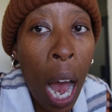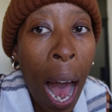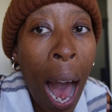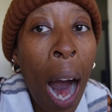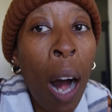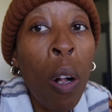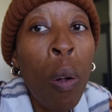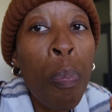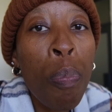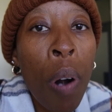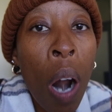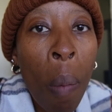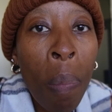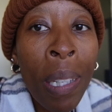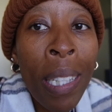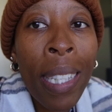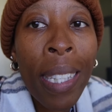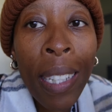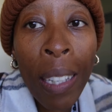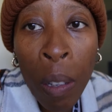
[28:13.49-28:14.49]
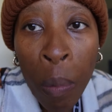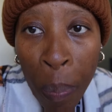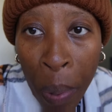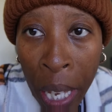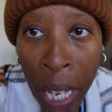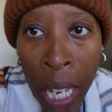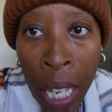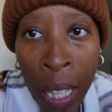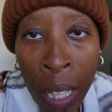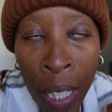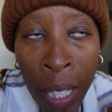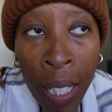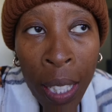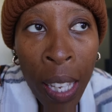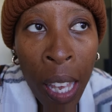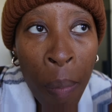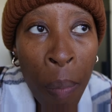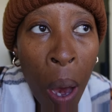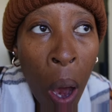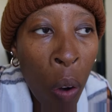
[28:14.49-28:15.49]
I'll probably still be in the
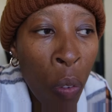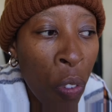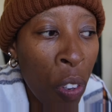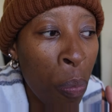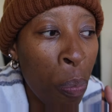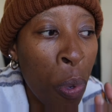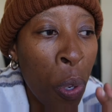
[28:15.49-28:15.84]
same outfit